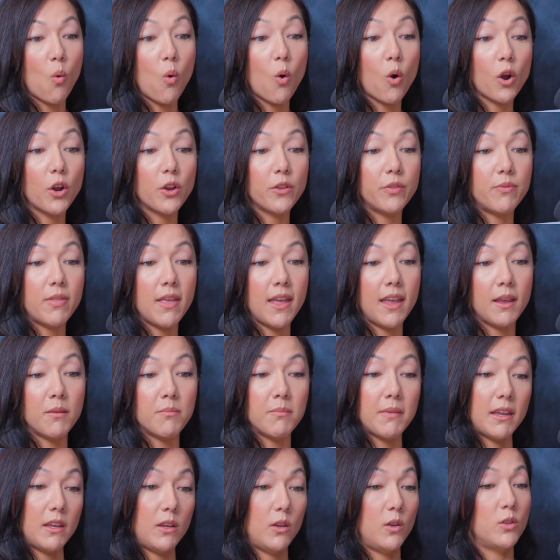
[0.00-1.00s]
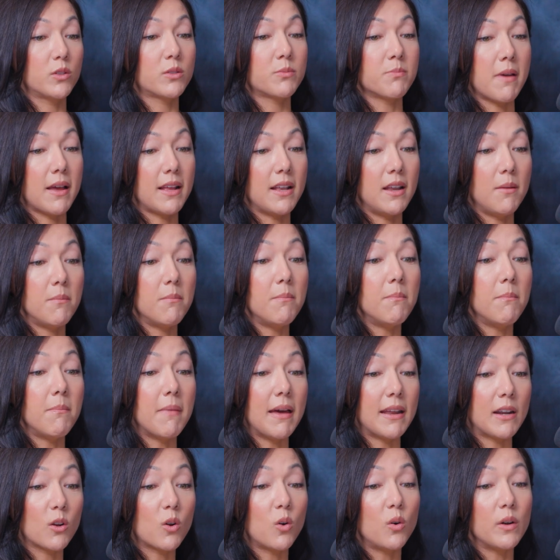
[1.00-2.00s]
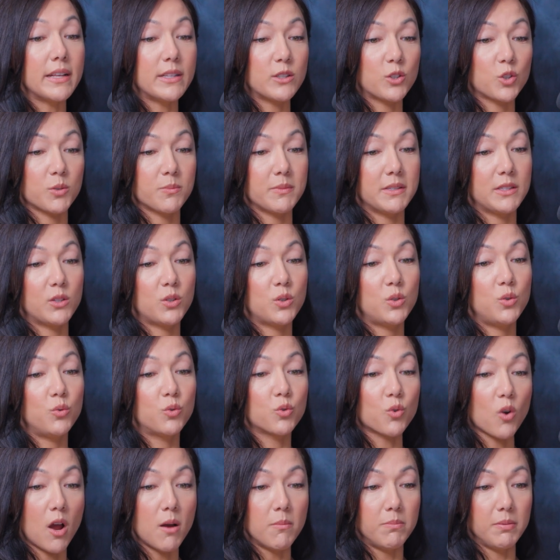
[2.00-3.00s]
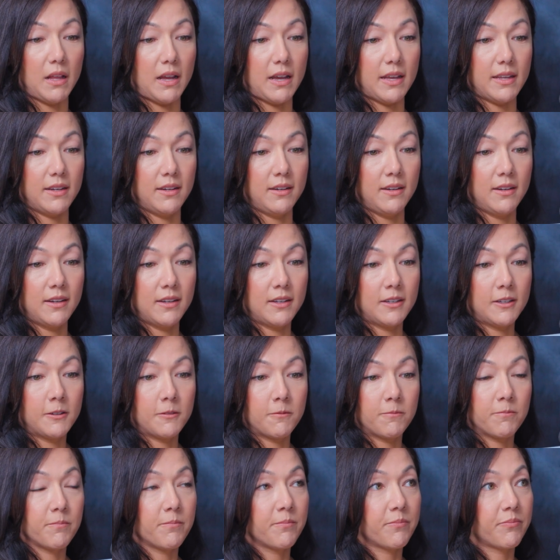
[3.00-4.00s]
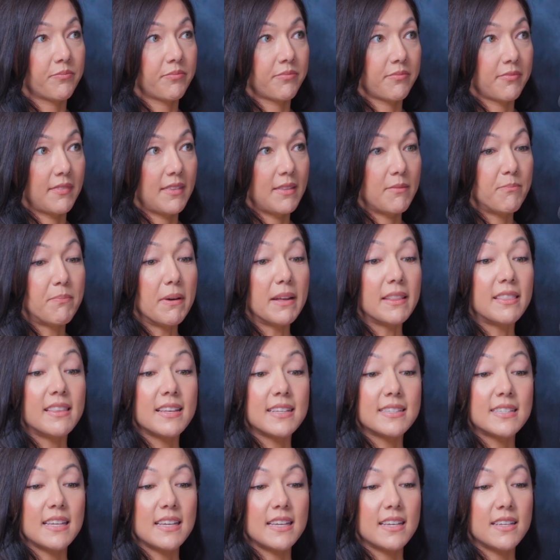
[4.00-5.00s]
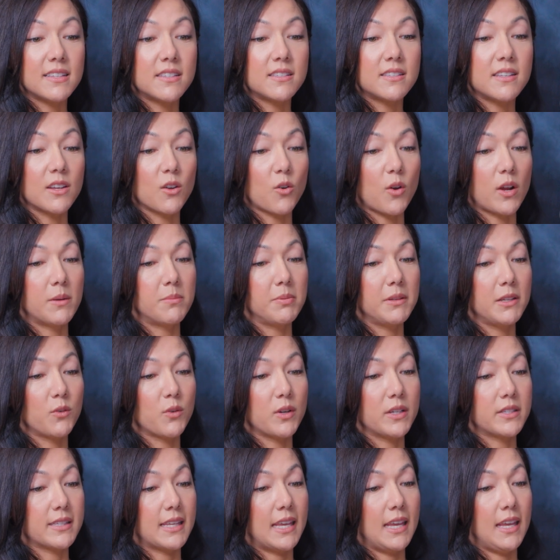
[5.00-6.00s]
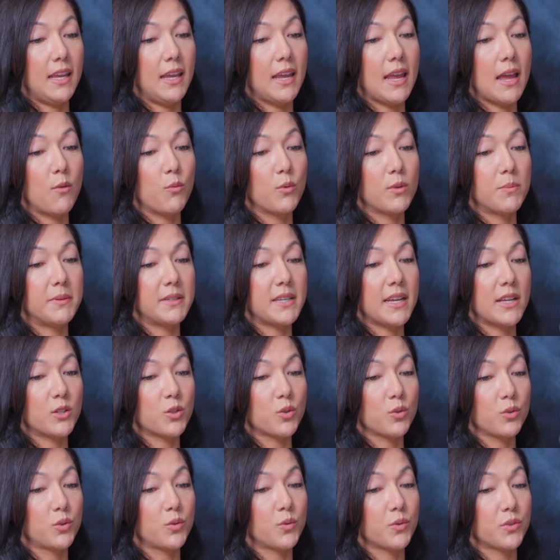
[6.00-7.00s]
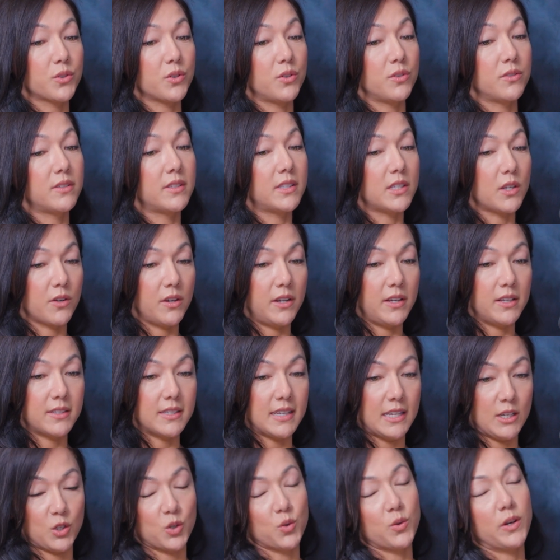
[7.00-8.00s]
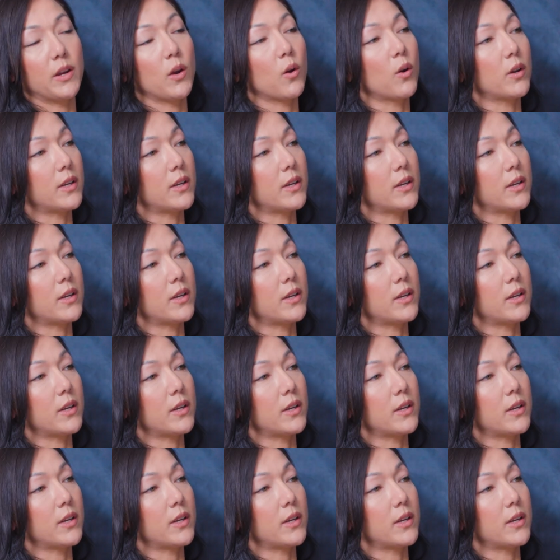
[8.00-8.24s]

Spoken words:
Or they may use medical instruments to draw blood. But this is incredibly risky with potential to result in serious injury